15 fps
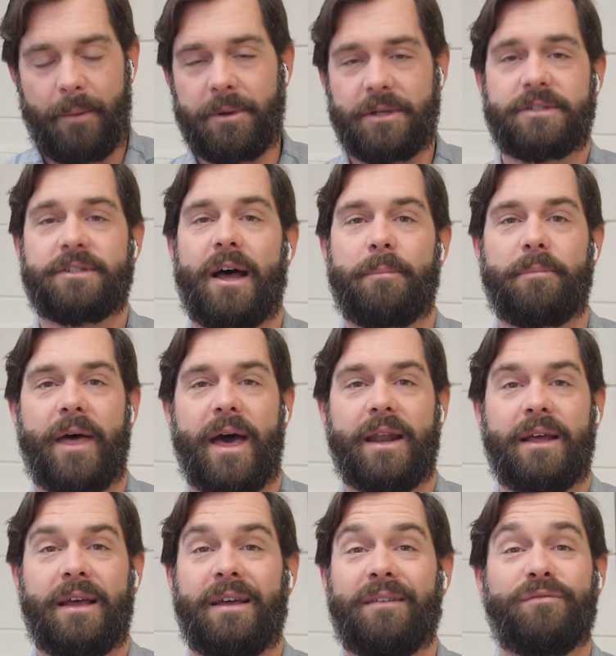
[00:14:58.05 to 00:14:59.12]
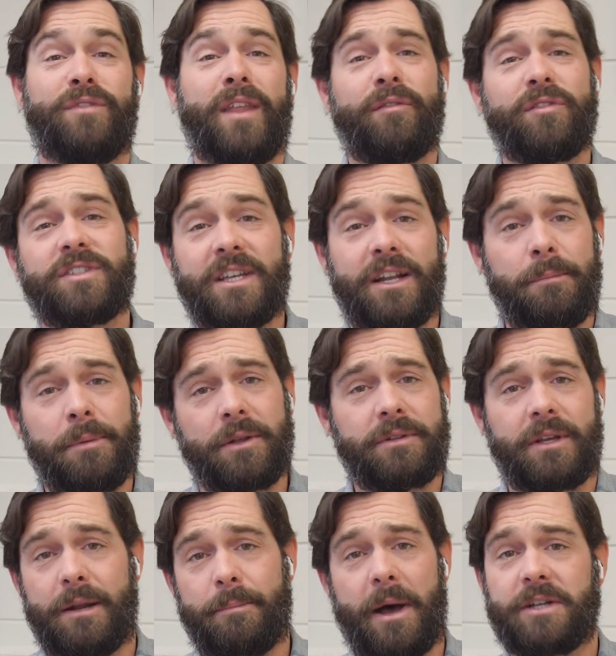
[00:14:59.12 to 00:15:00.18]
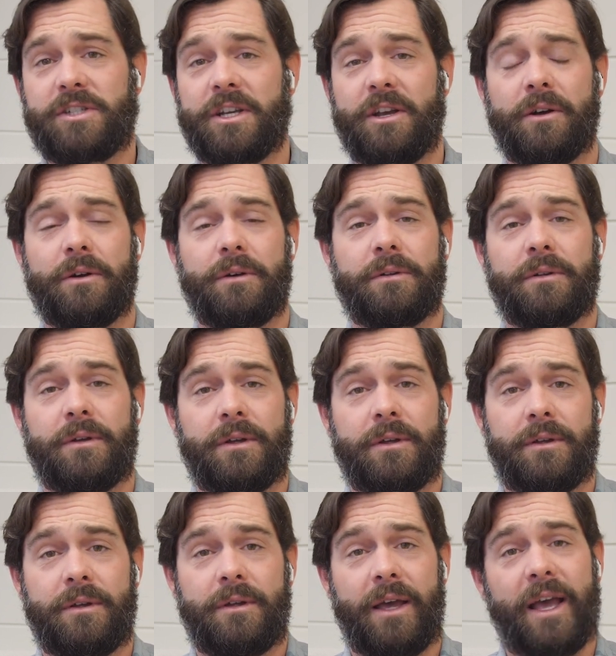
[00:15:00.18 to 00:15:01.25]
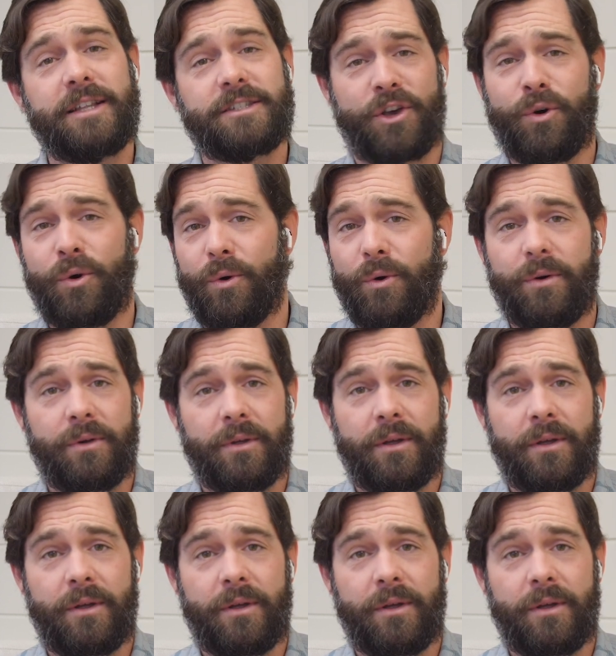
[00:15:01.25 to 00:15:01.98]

I'm gonna stop that. Never seen a built-in hibachi grill. It's cool.